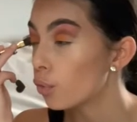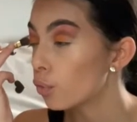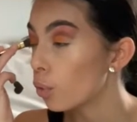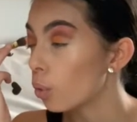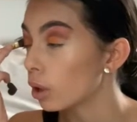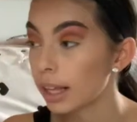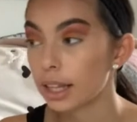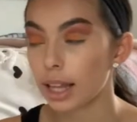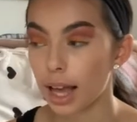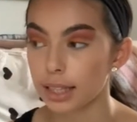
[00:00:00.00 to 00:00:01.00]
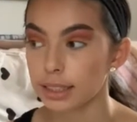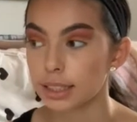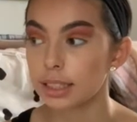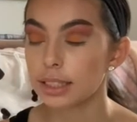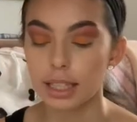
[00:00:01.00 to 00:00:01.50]
for
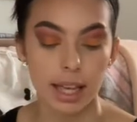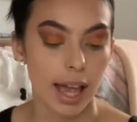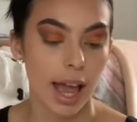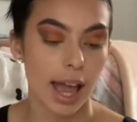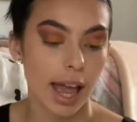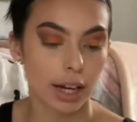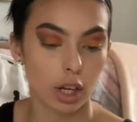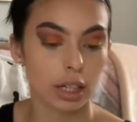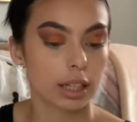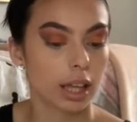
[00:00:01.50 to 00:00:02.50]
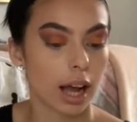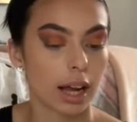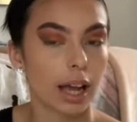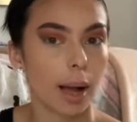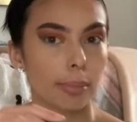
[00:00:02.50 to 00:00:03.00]
classes, and not gonna
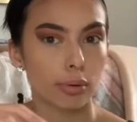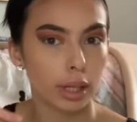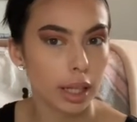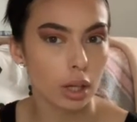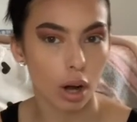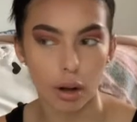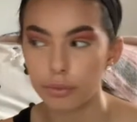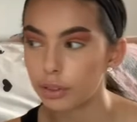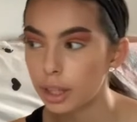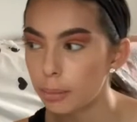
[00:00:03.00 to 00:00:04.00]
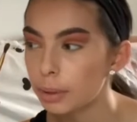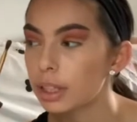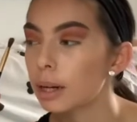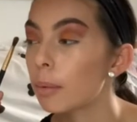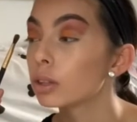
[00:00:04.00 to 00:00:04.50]
lie, I'm pretty confident, but
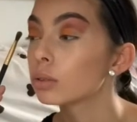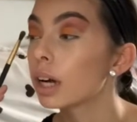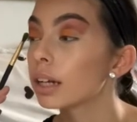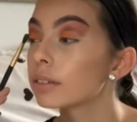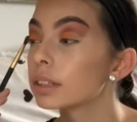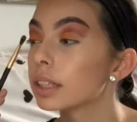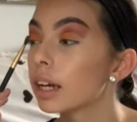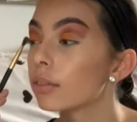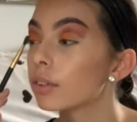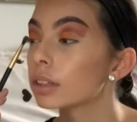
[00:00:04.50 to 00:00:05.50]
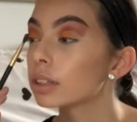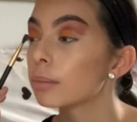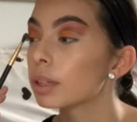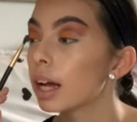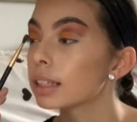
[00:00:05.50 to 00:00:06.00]
then I'm also kind of scared for
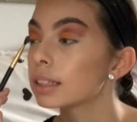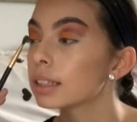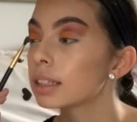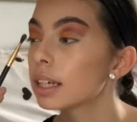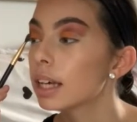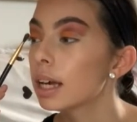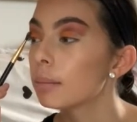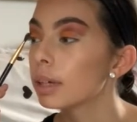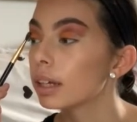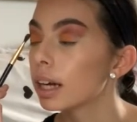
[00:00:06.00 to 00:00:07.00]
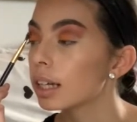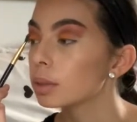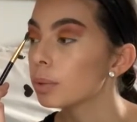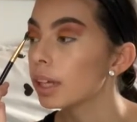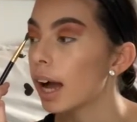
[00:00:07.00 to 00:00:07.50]
some classes because
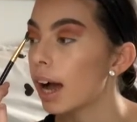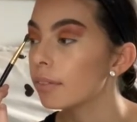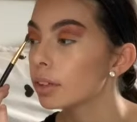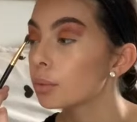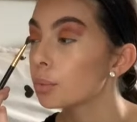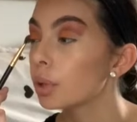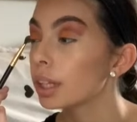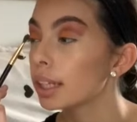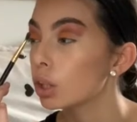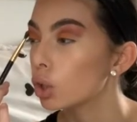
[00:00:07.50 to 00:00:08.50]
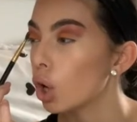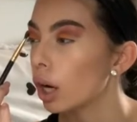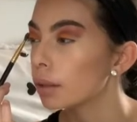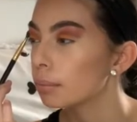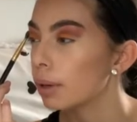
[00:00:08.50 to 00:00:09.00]
we haven't really
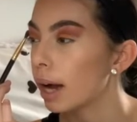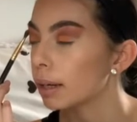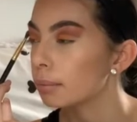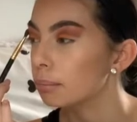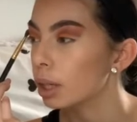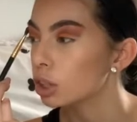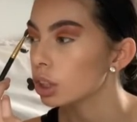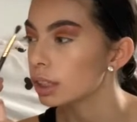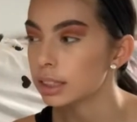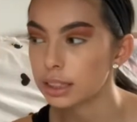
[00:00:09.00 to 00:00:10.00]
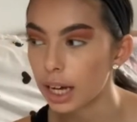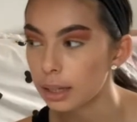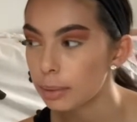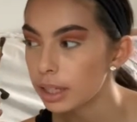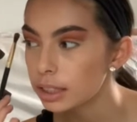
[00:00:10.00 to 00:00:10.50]
gotten back much
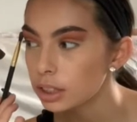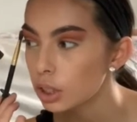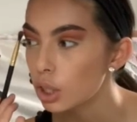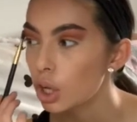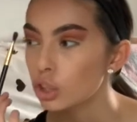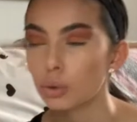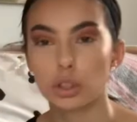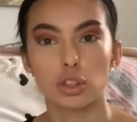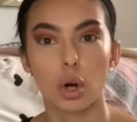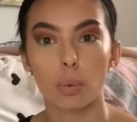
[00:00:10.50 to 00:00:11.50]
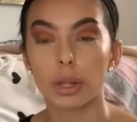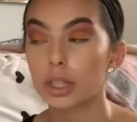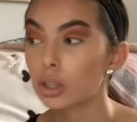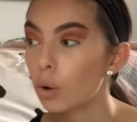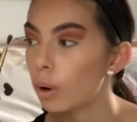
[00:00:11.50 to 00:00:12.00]
assignments, so I don't really
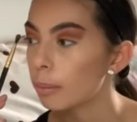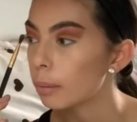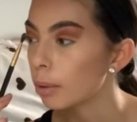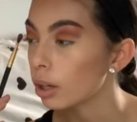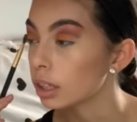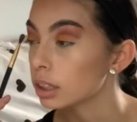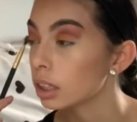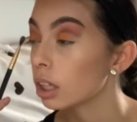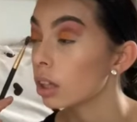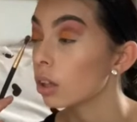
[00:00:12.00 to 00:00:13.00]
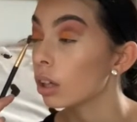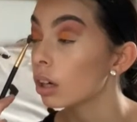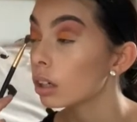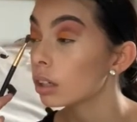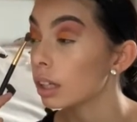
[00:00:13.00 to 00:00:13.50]
know what my mark is gonna
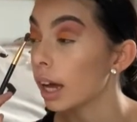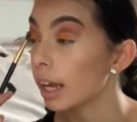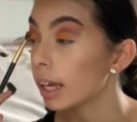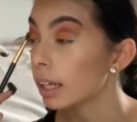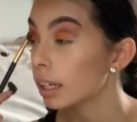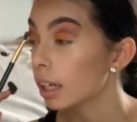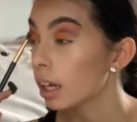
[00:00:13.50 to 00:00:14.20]
look like.